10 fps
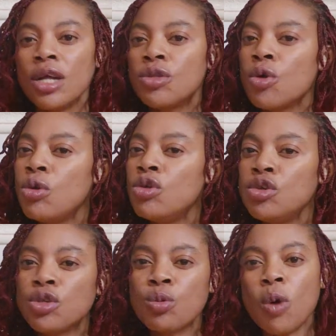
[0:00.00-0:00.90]
Don't
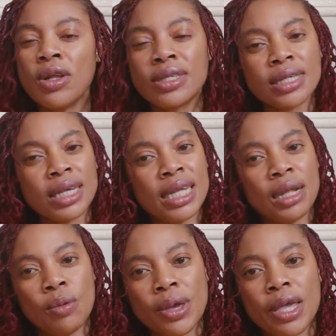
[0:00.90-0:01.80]
use once in
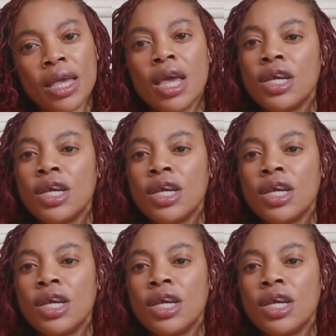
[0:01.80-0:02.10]
a week.